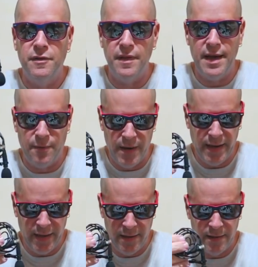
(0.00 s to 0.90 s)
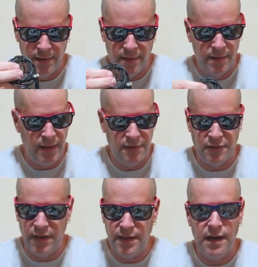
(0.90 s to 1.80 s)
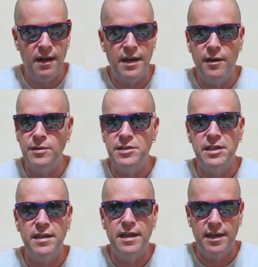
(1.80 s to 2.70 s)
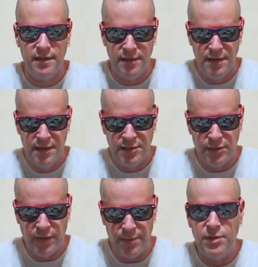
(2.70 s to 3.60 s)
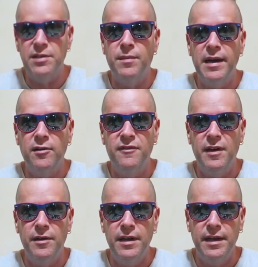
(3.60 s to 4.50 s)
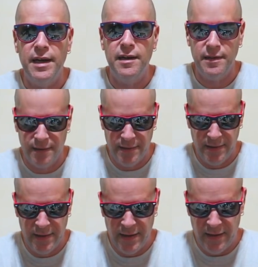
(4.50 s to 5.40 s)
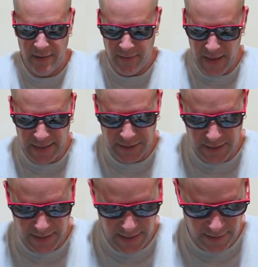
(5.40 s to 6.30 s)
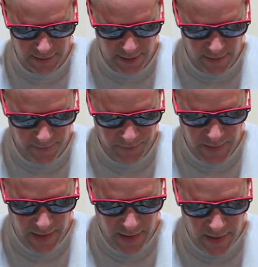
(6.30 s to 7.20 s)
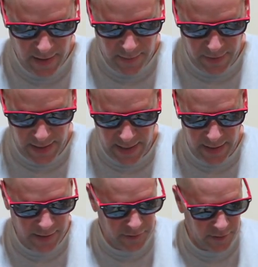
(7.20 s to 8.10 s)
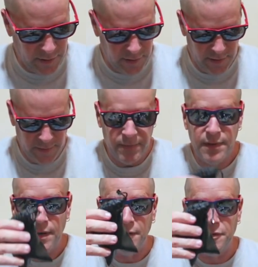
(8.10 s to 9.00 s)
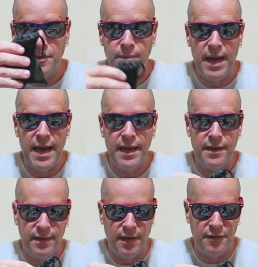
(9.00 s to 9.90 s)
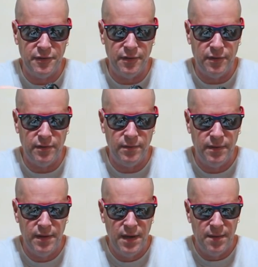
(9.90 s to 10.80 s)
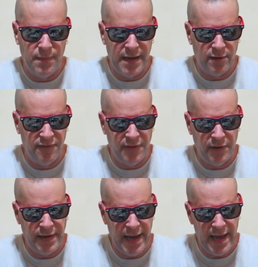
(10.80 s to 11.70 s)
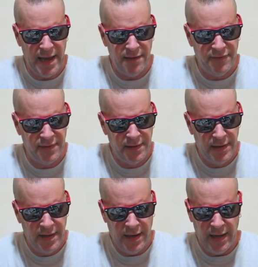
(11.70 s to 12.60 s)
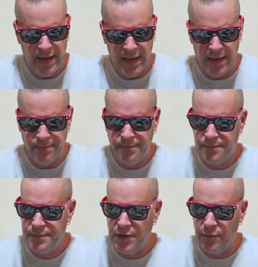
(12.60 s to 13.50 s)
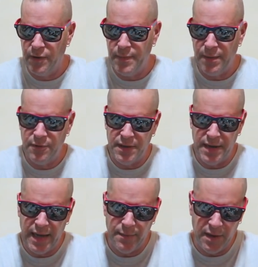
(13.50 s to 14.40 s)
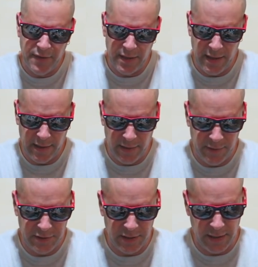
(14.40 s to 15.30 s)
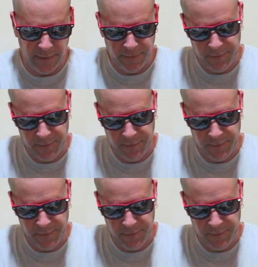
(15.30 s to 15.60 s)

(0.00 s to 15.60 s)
So that way it's in there, I know it's in there. So when I put the microphone in there, that's in there. So, but yeah, nice little bag, nice little microphone to have. Don't remember the name of it. Hang on, let me see.